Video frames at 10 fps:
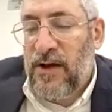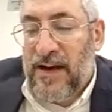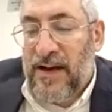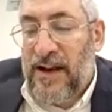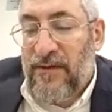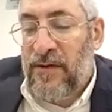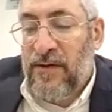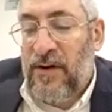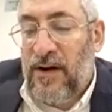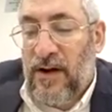That I
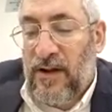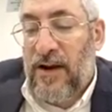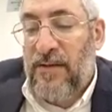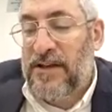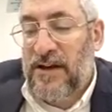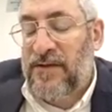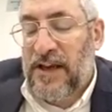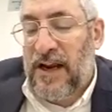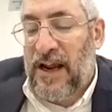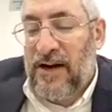never allowed
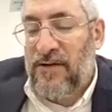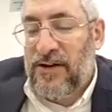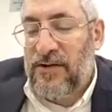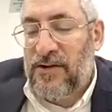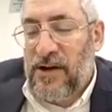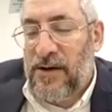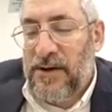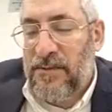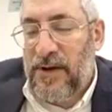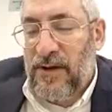myself to get angry during the
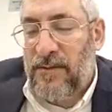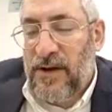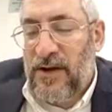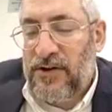times of Bilam.